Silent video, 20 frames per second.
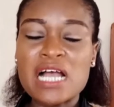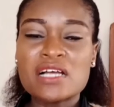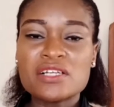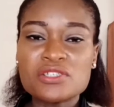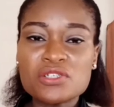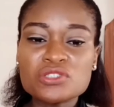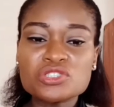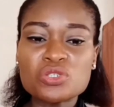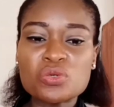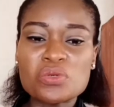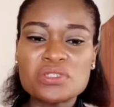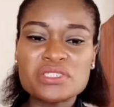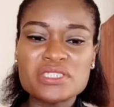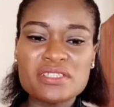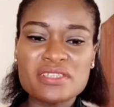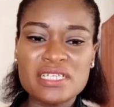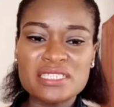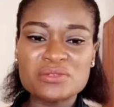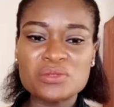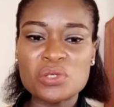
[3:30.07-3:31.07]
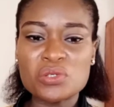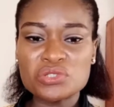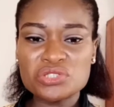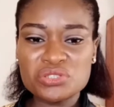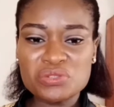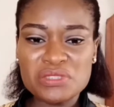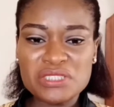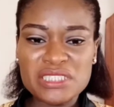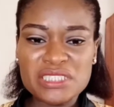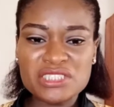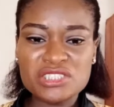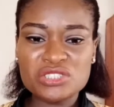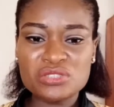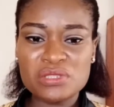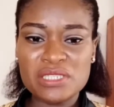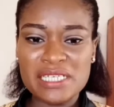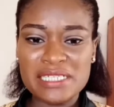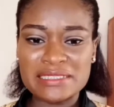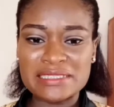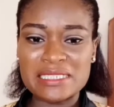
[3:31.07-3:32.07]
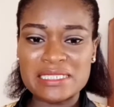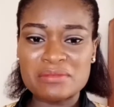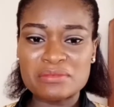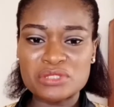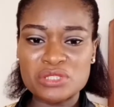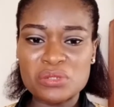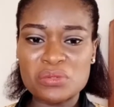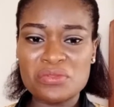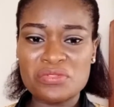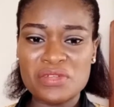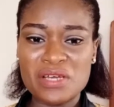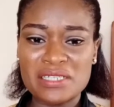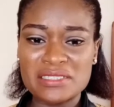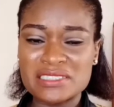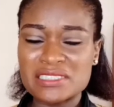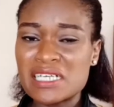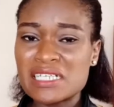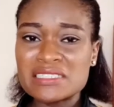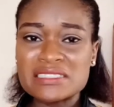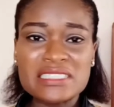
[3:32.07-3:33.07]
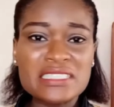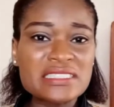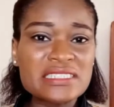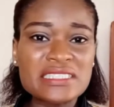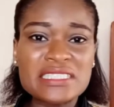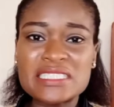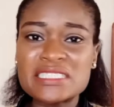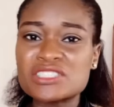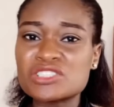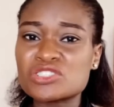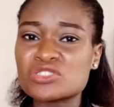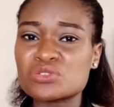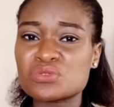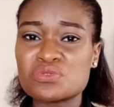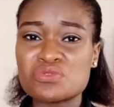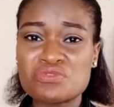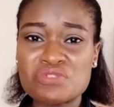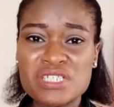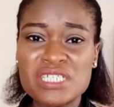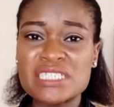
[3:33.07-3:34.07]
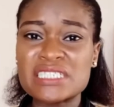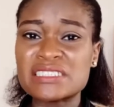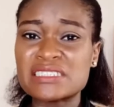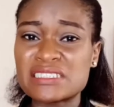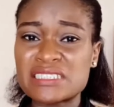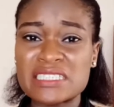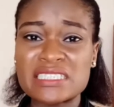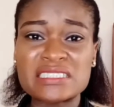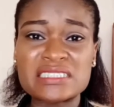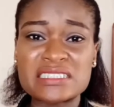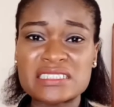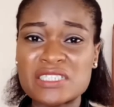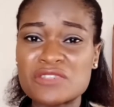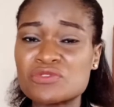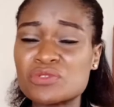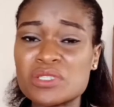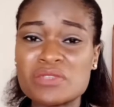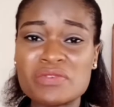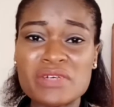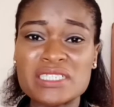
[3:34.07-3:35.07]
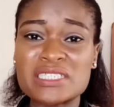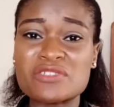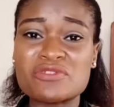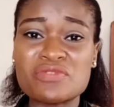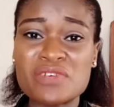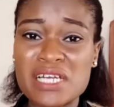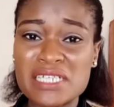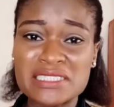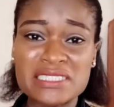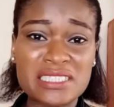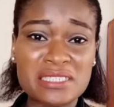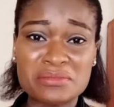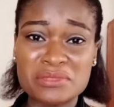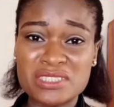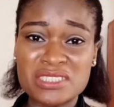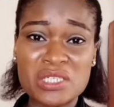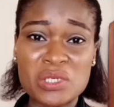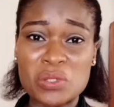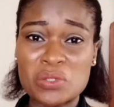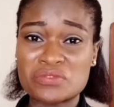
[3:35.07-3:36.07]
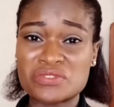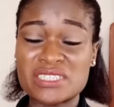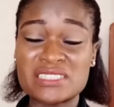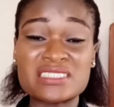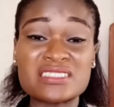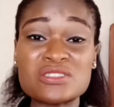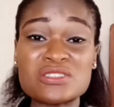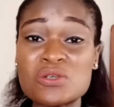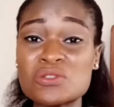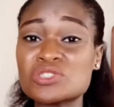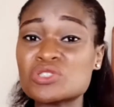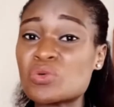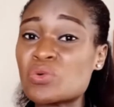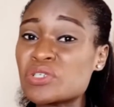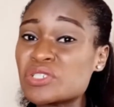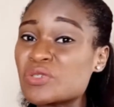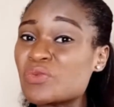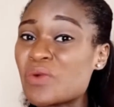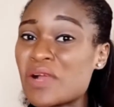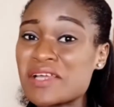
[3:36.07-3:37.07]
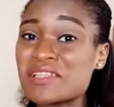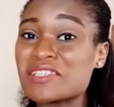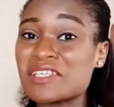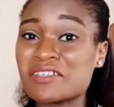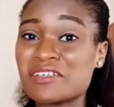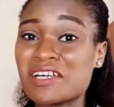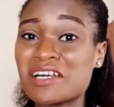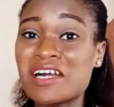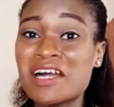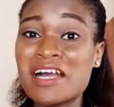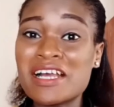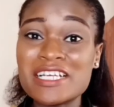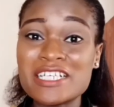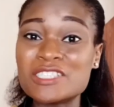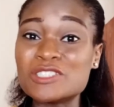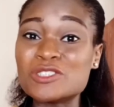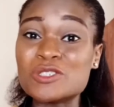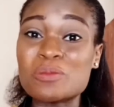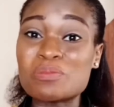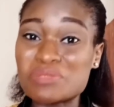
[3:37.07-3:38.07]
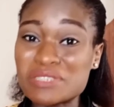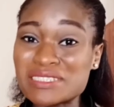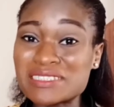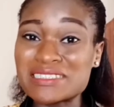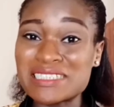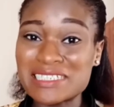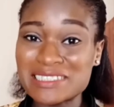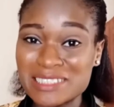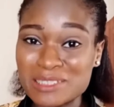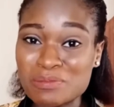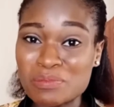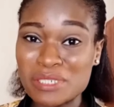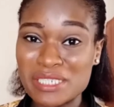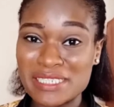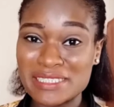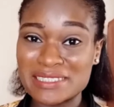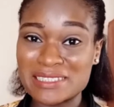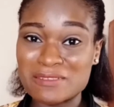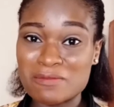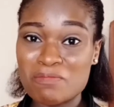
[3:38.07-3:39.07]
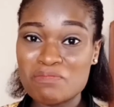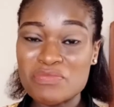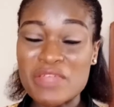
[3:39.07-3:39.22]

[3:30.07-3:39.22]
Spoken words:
Not only that, we also need to let them know that they need to really stay safe wherever they find themselves. It's not only when they are in your business space.